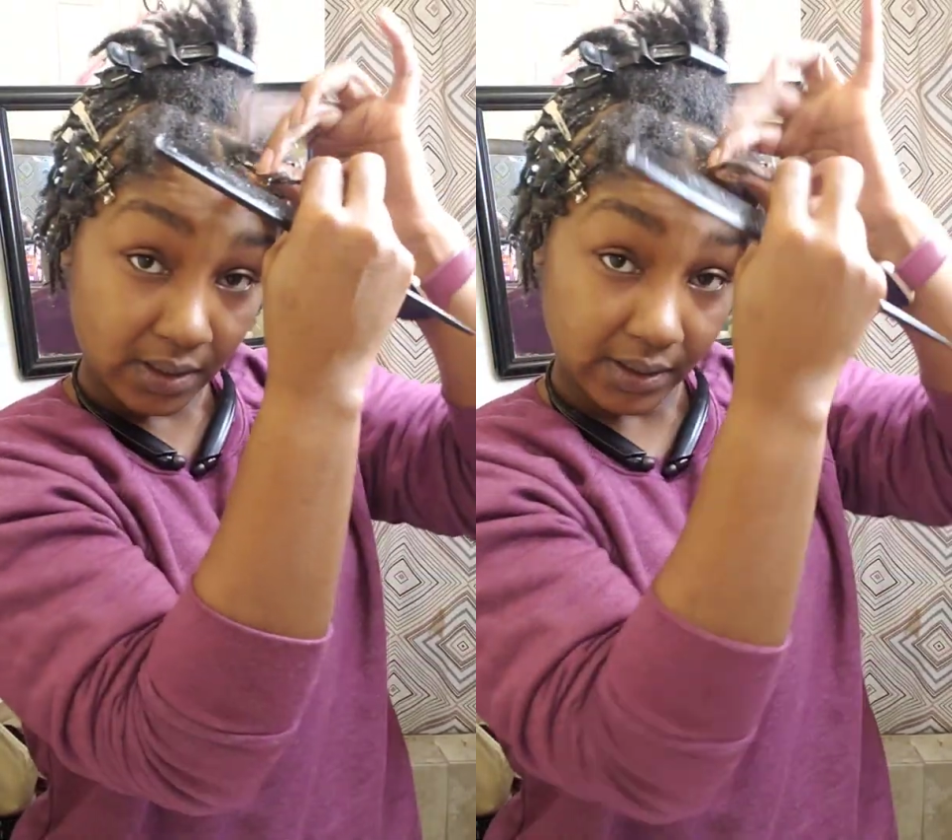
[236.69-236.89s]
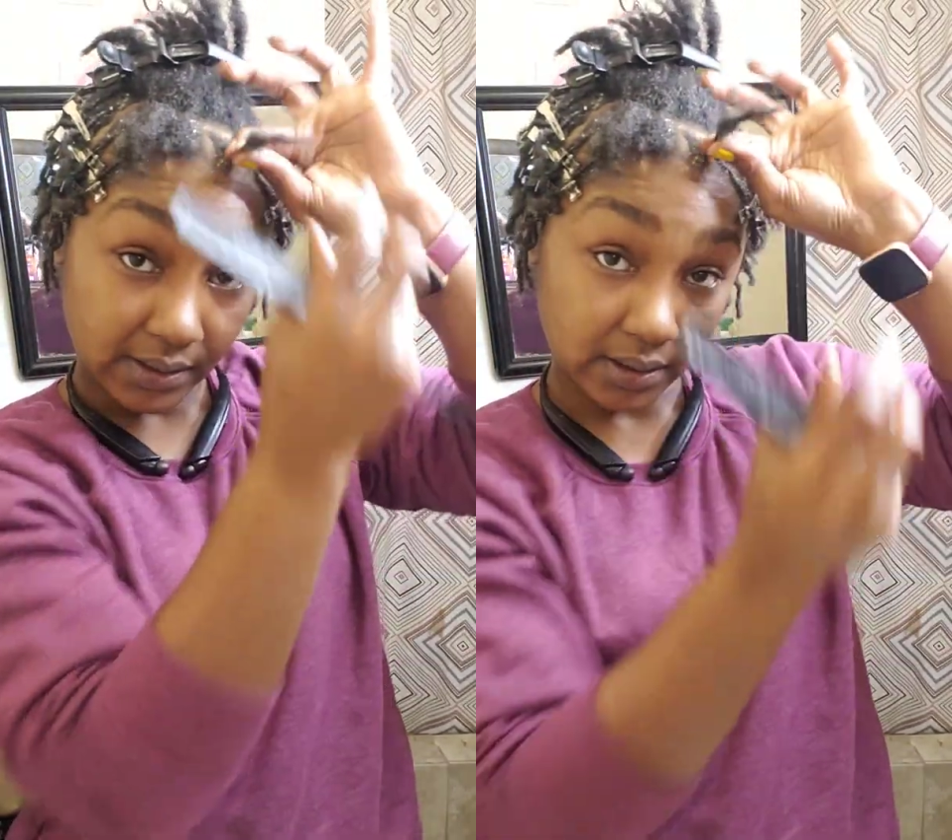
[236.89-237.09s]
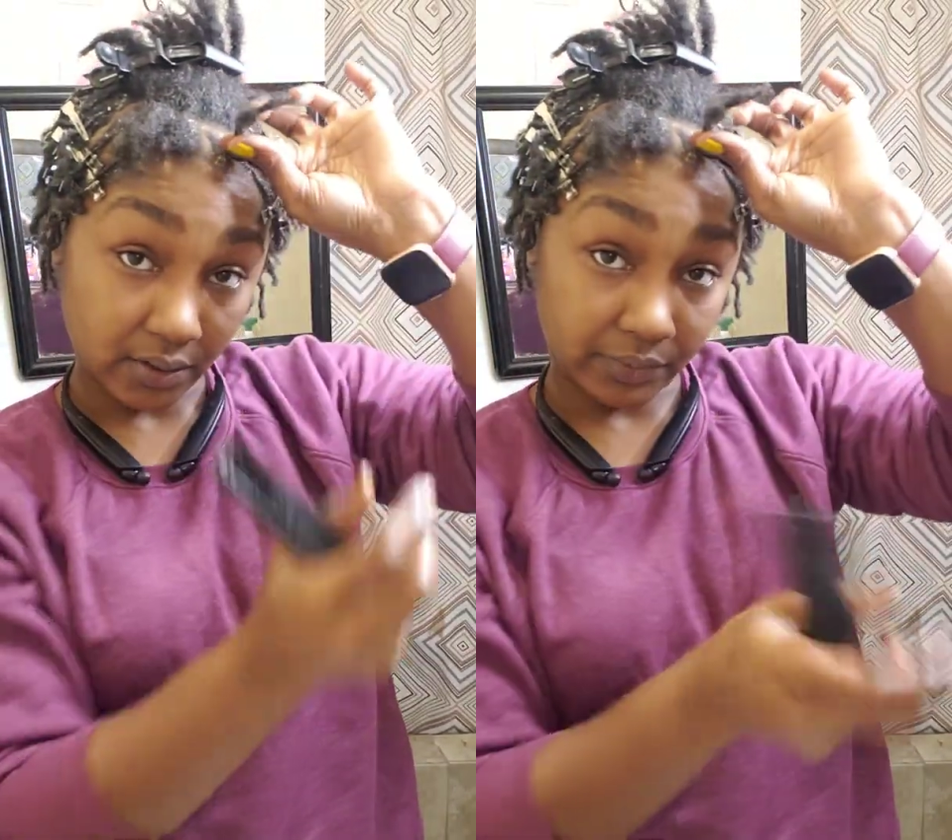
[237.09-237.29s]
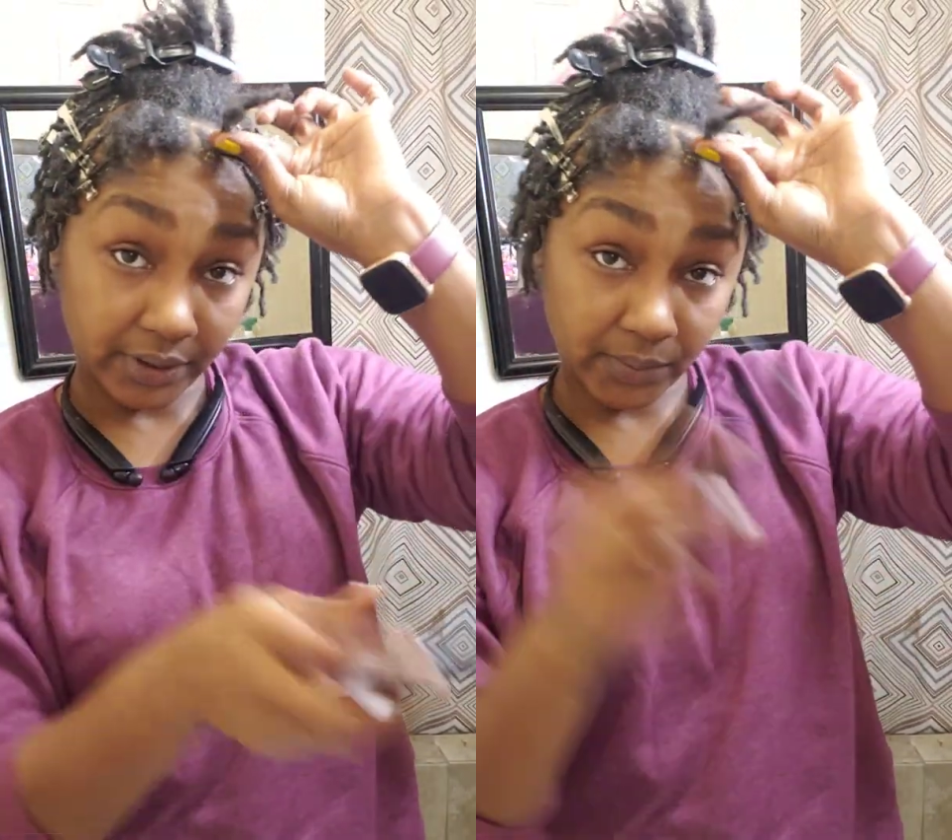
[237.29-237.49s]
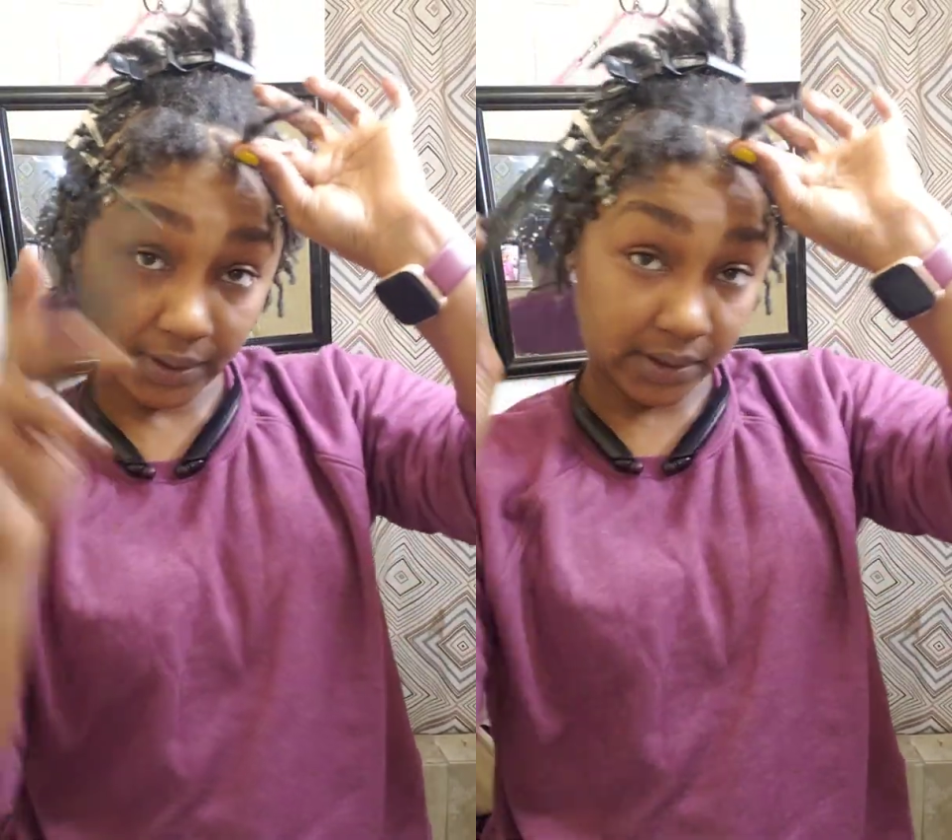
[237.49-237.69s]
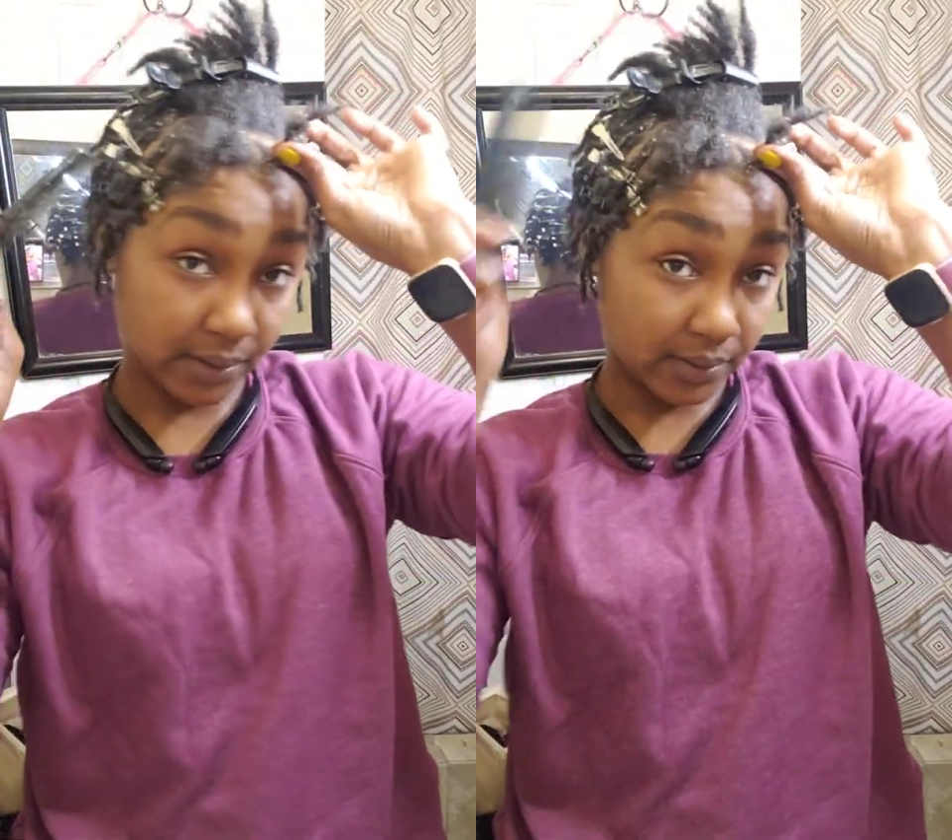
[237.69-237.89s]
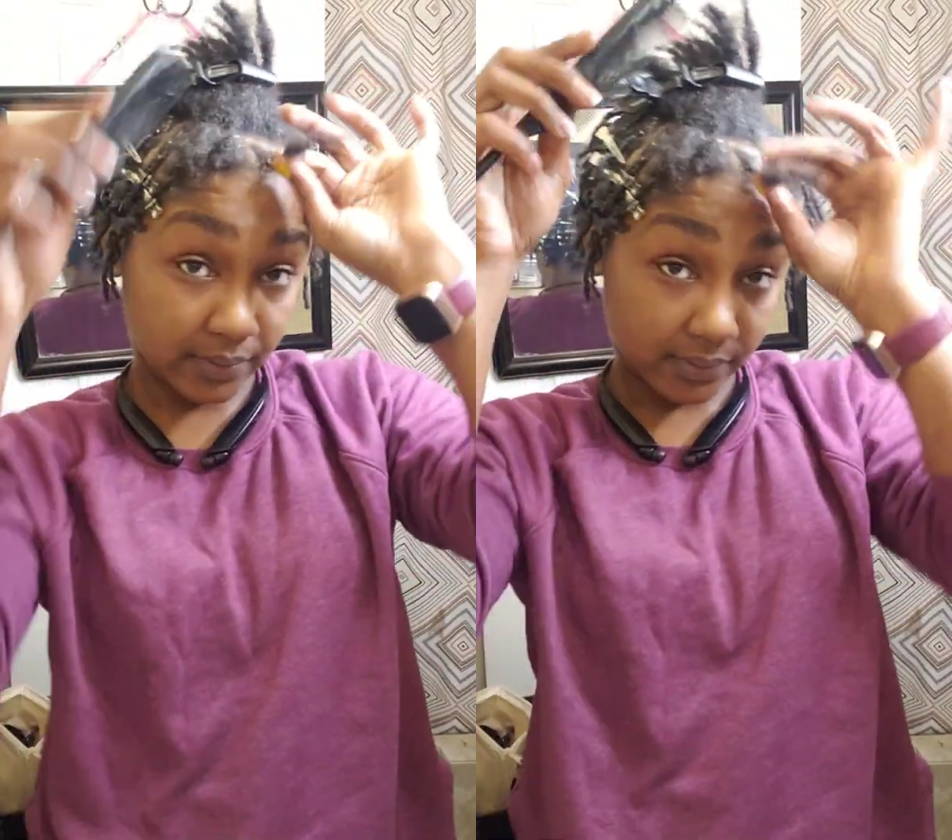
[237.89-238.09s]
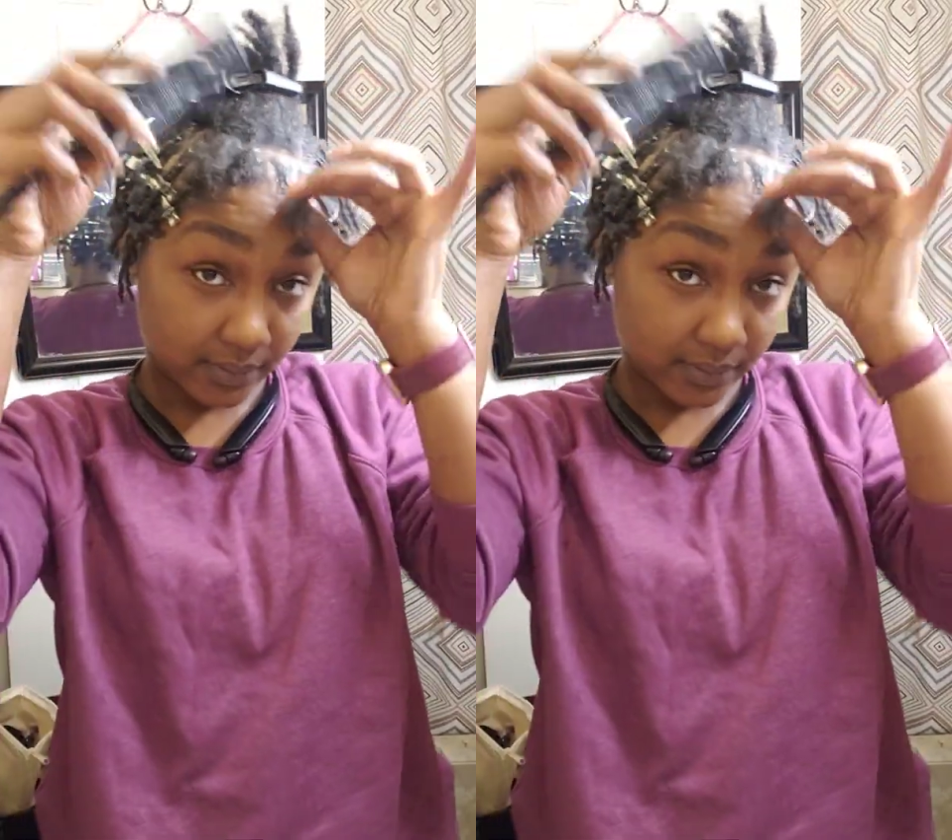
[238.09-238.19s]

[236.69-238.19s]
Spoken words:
this is the retwisted